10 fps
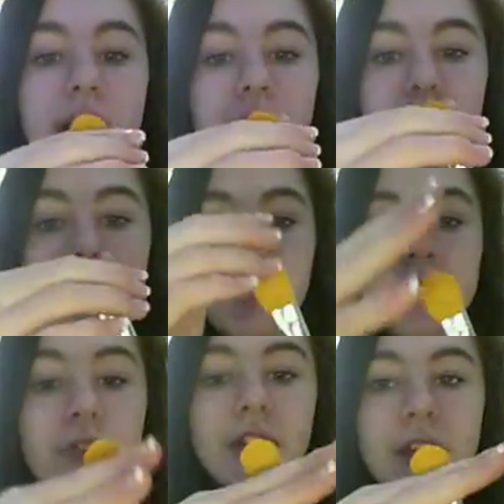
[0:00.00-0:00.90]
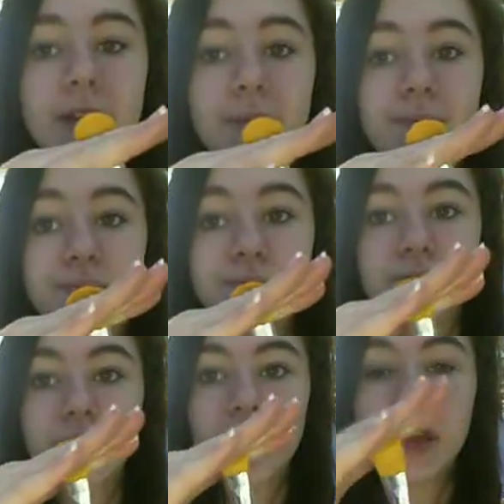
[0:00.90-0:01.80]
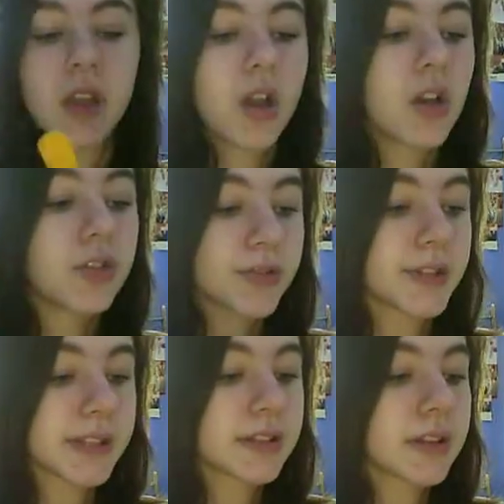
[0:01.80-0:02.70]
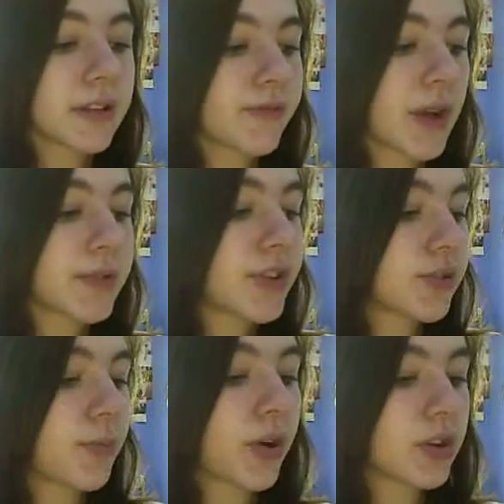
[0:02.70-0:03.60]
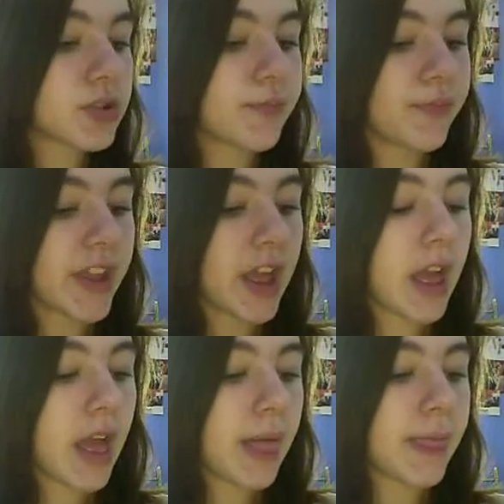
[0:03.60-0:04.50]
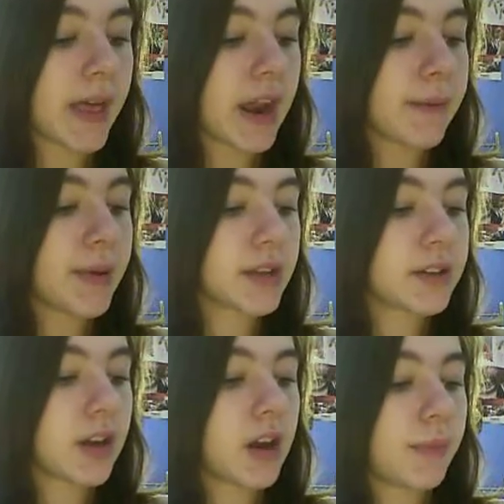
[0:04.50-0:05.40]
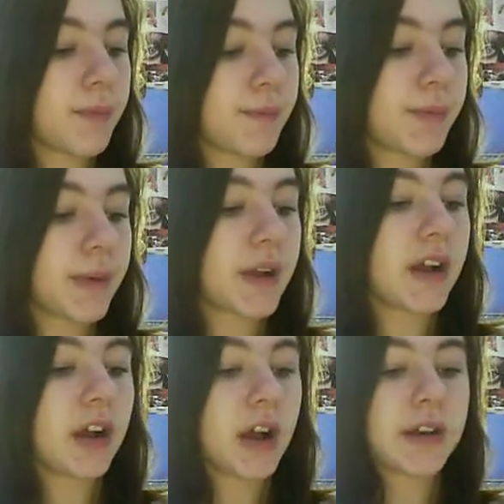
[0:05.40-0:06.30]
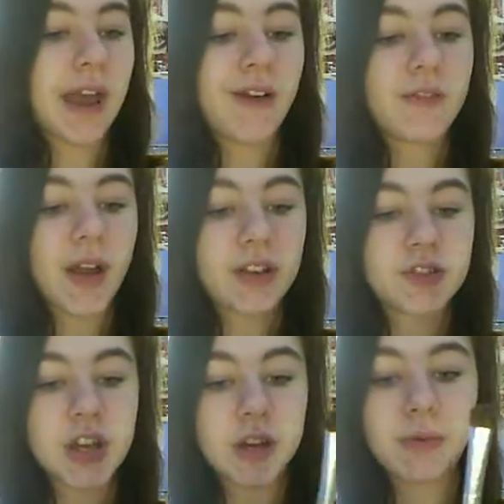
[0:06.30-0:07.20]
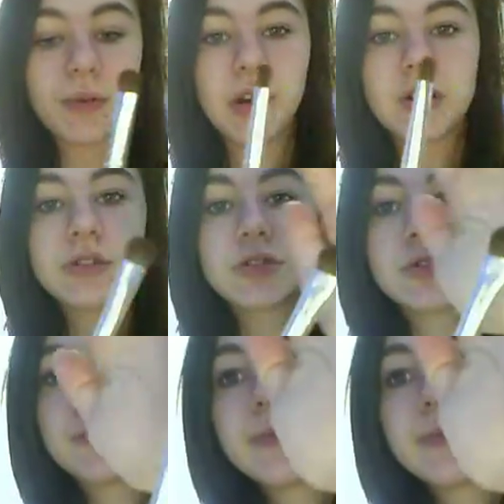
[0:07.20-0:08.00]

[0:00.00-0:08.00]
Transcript: I would probably forget. So this is the foundation brush. And then I picked up an e.l.f. eyeshadow brush.